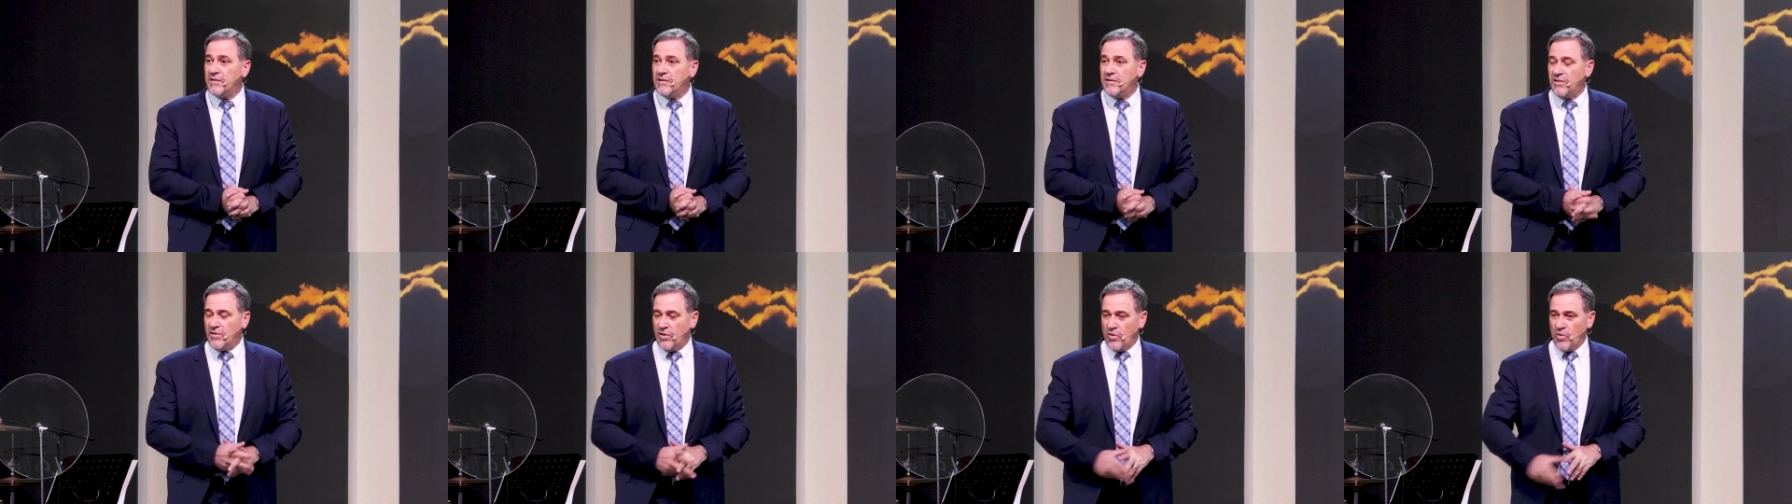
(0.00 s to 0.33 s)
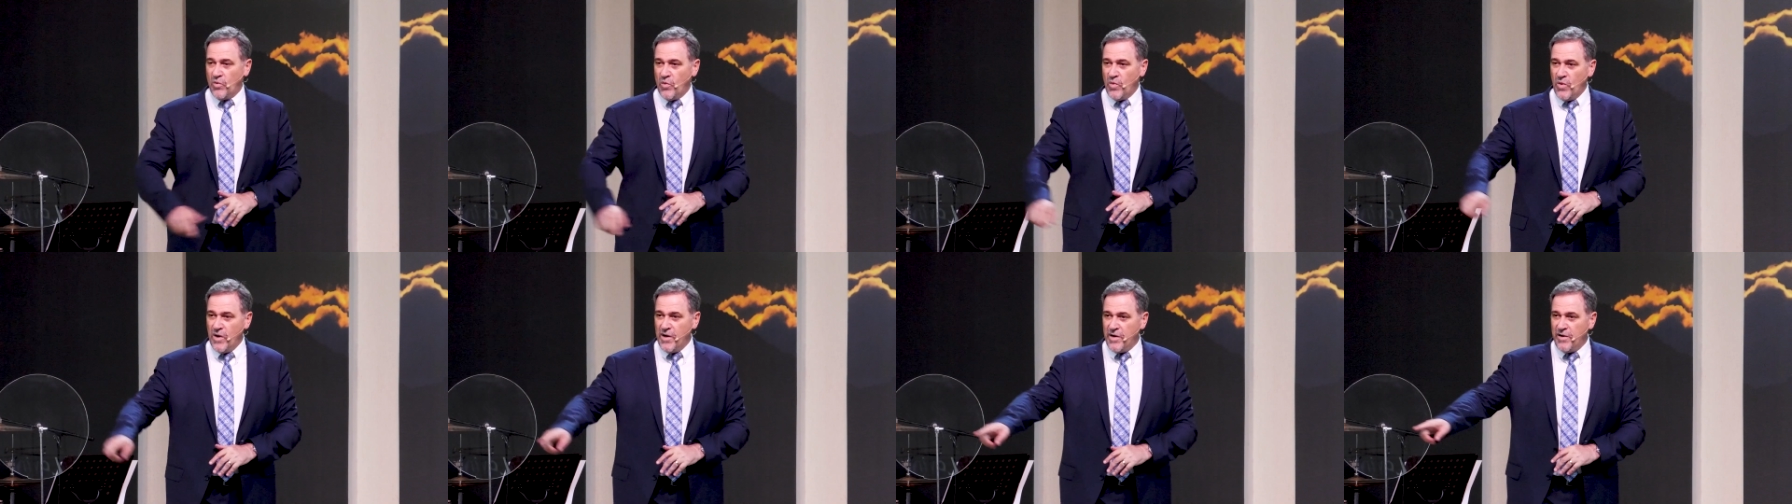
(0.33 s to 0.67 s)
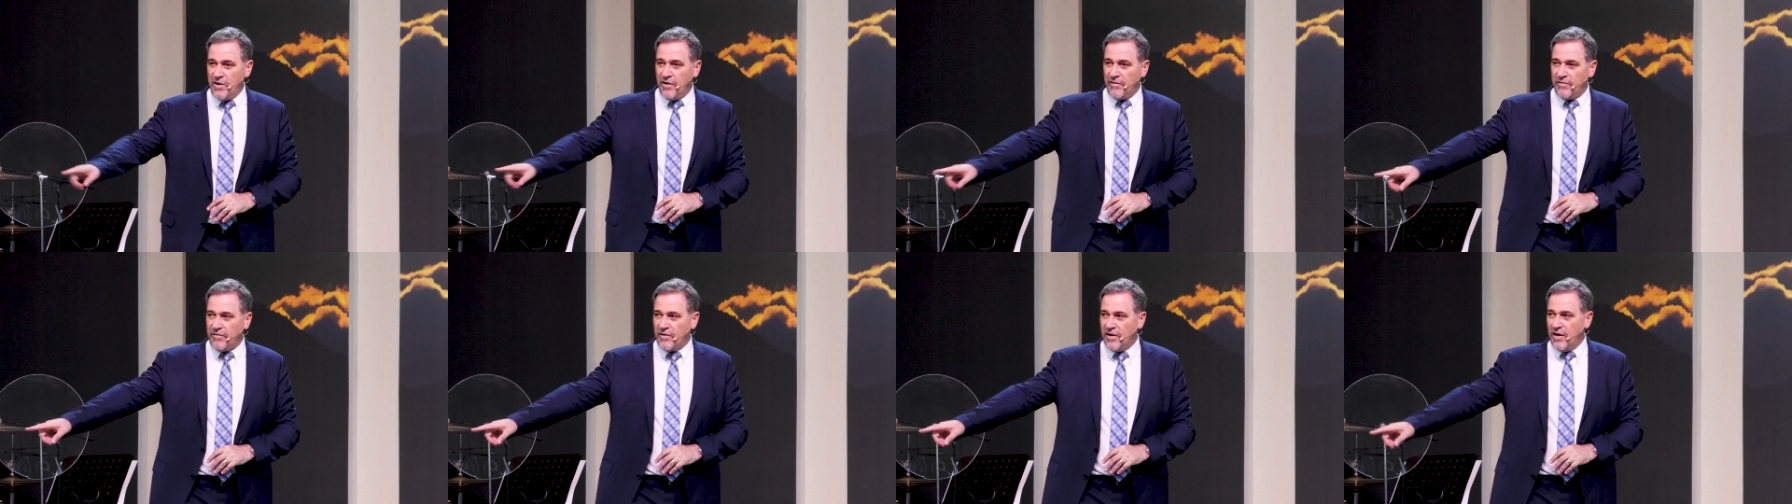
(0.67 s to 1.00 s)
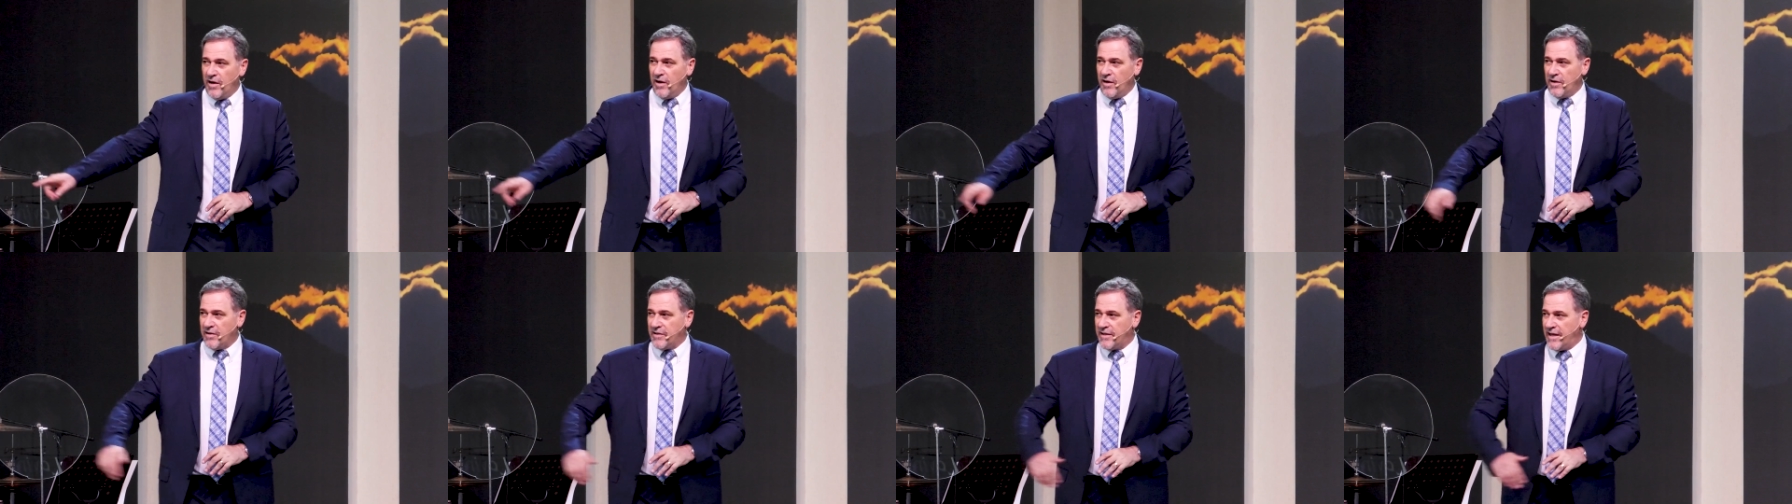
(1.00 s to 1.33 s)
The Word of
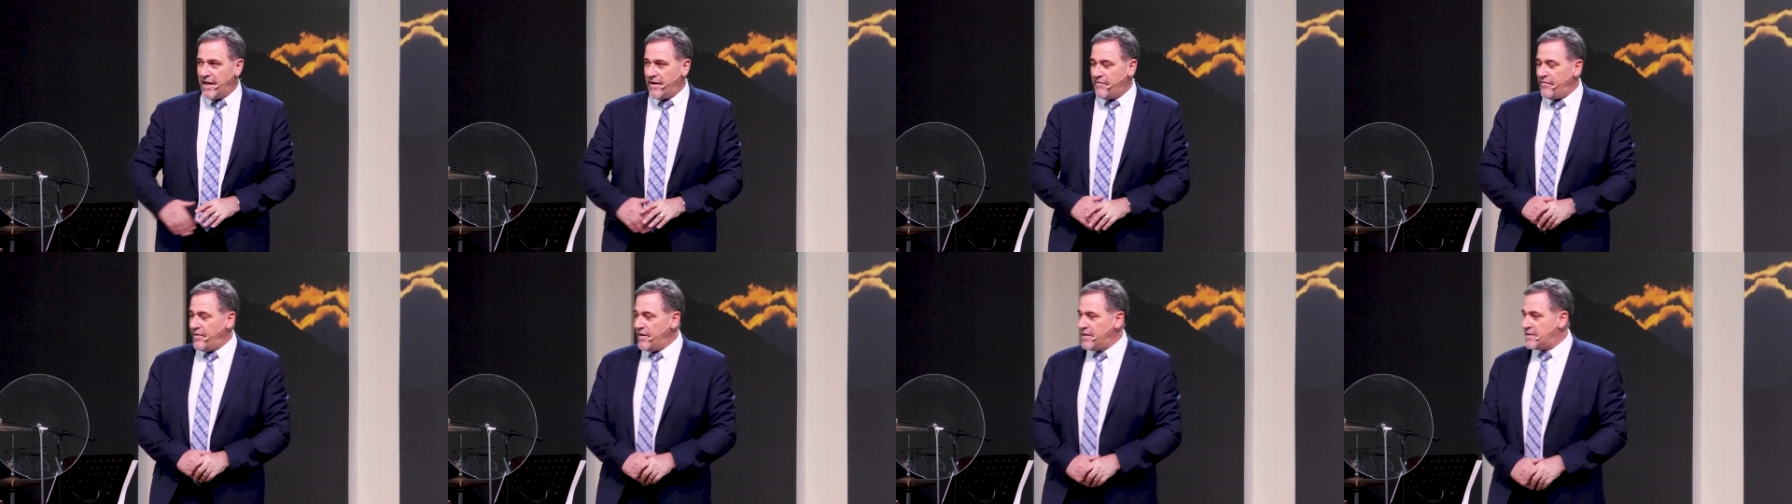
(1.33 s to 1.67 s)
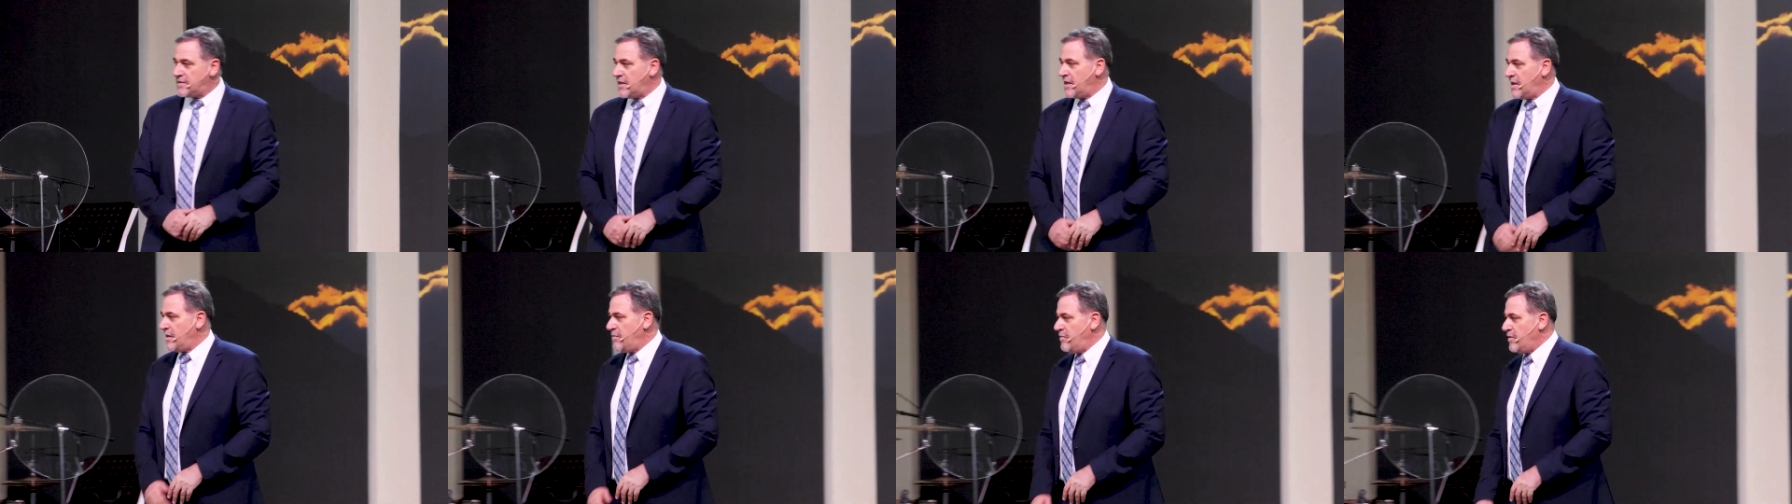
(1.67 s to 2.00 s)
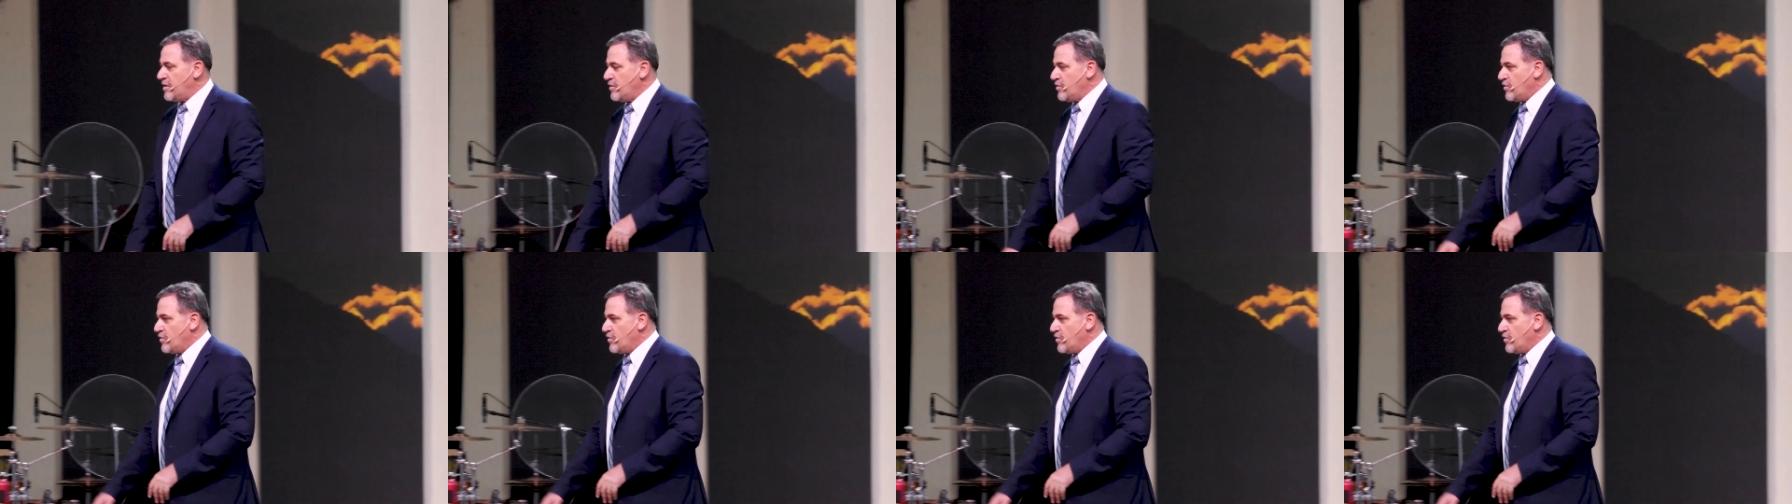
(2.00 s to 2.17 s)
God, every time you